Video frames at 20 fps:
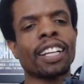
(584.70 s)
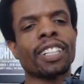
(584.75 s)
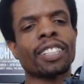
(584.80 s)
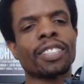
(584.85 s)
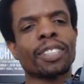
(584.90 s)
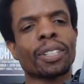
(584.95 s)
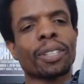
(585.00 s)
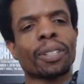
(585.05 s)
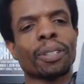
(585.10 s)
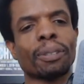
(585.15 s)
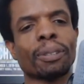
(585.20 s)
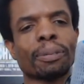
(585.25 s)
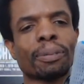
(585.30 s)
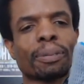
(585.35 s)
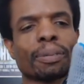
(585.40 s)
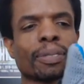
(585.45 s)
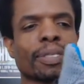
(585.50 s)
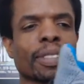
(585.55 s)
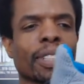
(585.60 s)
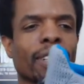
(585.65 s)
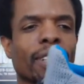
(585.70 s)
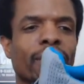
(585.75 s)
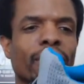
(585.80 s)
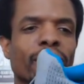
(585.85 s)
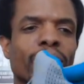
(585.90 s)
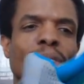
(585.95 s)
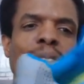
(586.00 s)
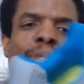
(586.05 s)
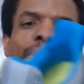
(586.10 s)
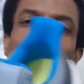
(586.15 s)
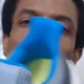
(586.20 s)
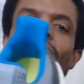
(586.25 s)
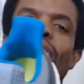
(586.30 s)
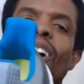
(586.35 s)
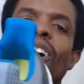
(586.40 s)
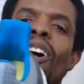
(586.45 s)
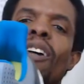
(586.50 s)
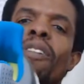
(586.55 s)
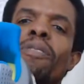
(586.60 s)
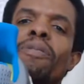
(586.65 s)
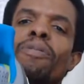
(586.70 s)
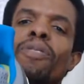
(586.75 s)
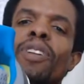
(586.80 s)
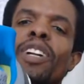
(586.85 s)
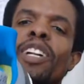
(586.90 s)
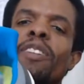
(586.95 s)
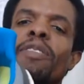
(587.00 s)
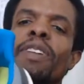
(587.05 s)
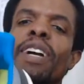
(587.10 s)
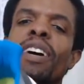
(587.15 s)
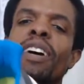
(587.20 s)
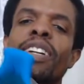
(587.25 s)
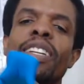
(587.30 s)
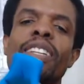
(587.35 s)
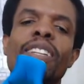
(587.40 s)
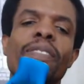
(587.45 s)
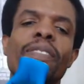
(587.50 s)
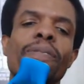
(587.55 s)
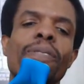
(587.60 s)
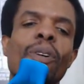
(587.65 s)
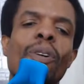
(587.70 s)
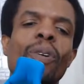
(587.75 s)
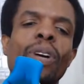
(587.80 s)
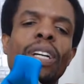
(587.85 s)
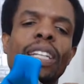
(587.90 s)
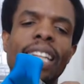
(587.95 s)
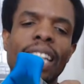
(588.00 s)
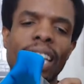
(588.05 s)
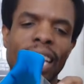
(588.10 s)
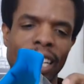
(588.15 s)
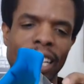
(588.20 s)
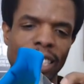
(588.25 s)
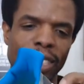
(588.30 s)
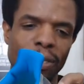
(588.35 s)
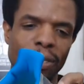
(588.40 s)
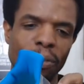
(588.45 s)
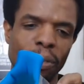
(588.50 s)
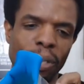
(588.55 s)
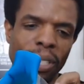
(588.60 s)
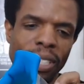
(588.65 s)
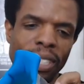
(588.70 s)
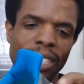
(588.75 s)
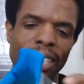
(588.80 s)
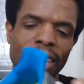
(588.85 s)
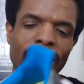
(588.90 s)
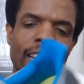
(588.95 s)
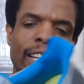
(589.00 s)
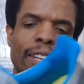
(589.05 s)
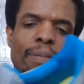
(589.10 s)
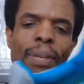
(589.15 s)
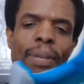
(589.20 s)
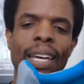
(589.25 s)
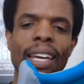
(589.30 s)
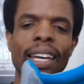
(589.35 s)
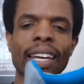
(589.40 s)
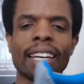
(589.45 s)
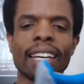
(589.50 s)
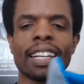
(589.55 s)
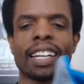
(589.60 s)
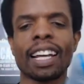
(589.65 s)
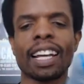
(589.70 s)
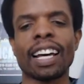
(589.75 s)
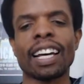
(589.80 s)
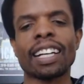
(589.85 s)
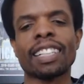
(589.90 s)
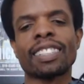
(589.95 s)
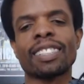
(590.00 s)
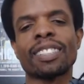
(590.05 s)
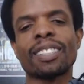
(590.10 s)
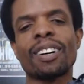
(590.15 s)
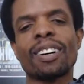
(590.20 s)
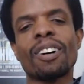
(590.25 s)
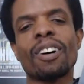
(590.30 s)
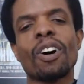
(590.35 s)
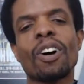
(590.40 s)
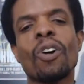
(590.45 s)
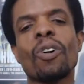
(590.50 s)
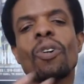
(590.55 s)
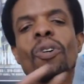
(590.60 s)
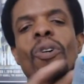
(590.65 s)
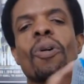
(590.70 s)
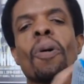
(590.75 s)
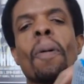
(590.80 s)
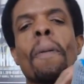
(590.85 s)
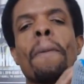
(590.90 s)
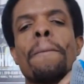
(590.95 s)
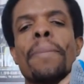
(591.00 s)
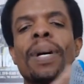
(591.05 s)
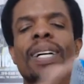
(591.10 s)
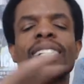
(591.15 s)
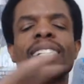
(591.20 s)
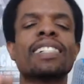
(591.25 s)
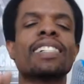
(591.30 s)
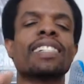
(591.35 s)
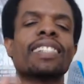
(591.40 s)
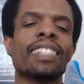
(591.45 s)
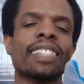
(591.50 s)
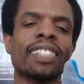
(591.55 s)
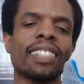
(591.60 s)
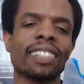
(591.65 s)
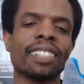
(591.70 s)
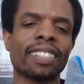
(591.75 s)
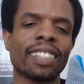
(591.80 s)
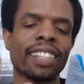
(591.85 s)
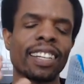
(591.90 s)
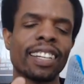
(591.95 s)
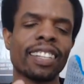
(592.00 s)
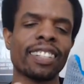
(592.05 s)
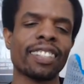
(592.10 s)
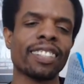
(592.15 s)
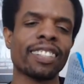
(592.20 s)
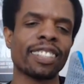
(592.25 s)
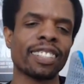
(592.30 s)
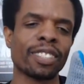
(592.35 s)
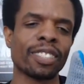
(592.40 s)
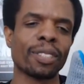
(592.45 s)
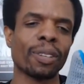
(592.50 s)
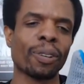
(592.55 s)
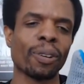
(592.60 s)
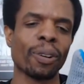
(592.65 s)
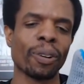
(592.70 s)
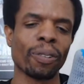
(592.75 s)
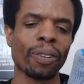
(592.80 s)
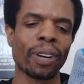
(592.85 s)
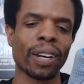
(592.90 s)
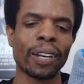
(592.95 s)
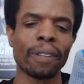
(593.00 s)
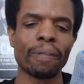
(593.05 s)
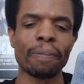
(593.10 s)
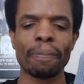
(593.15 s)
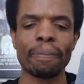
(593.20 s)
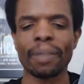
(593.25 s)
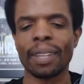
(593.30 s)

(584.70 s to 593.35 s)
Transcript: So I was off running around in the foreign lands one time and I saw a whole bunch of these in the store, right?